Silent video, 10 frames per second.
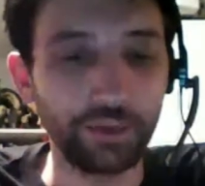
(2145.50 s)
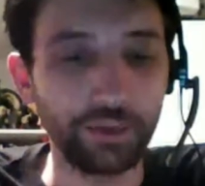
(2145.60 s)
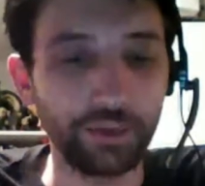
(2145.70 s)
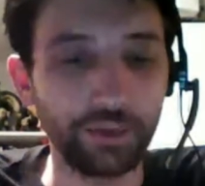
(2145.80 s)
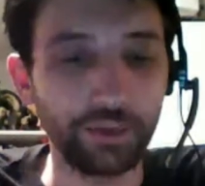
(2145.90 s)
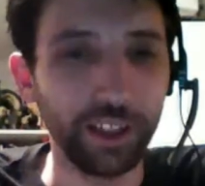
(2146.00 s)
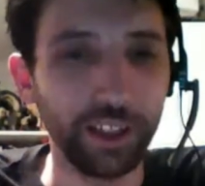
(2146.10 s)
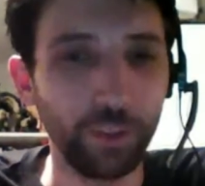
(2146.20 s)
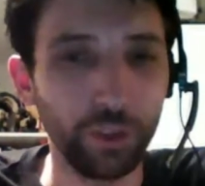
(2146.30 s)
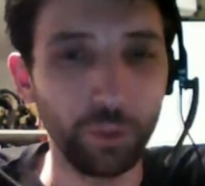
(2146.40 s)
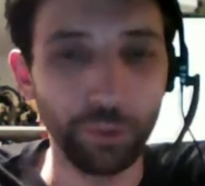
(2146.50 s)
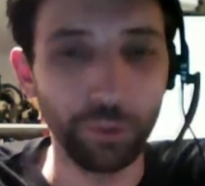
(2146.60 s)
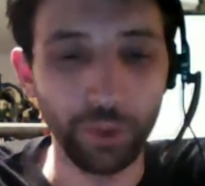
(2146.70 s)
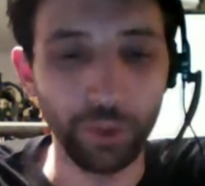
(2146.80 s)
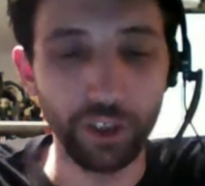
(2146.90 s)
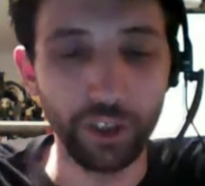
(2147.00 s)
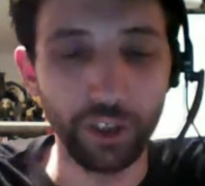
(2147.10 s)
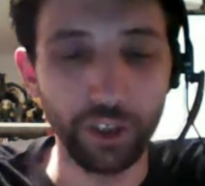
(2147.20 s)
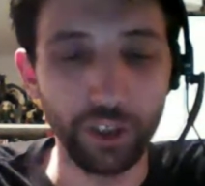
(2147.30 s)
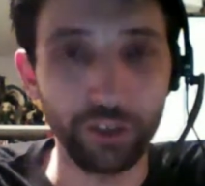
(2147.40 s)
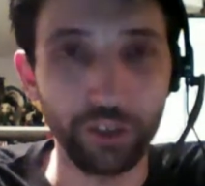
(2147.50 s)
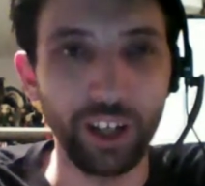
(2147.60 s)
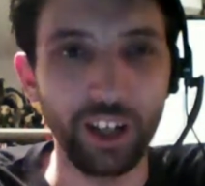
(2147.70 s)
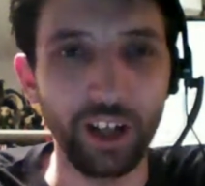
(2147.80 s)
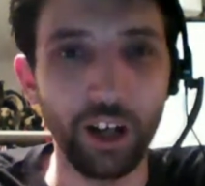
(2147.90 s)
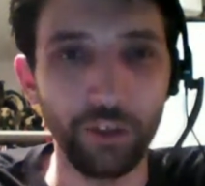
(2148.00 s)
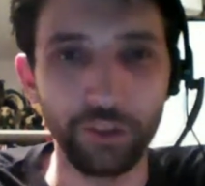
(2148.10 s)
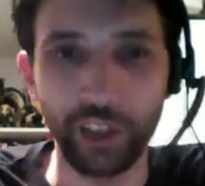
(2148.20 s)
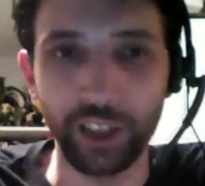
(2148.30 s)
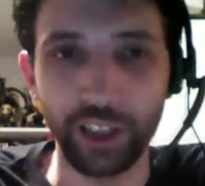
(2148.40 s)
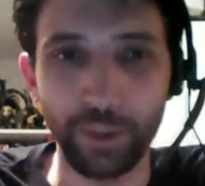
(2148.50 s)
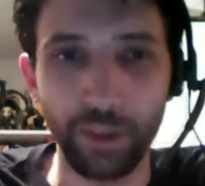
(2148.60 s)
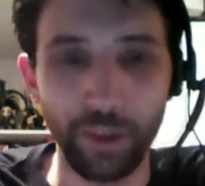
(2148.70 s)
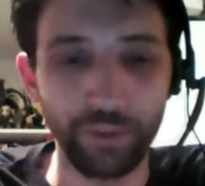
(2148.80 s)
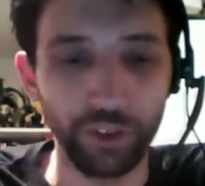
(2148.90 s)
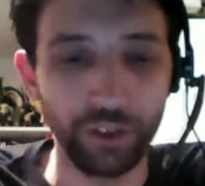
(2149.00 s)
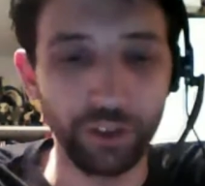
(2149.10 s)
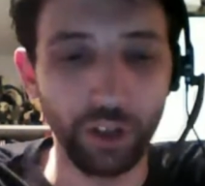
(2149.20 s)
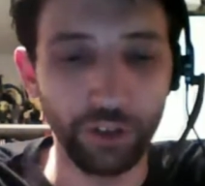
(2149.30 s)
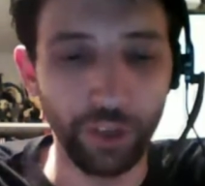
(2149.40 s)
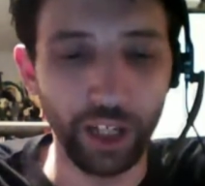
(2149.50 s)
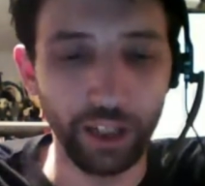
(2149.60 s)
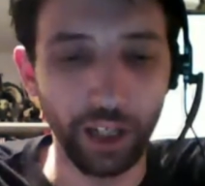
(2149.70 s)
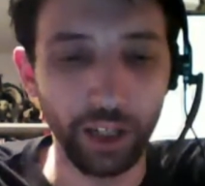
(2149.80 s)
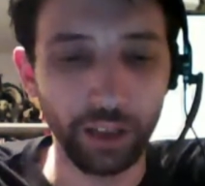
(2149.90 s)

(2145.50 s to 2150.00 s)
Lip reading: to making a Wonder Woman movie, because I know there's been a lot of stick about them not doing that yet.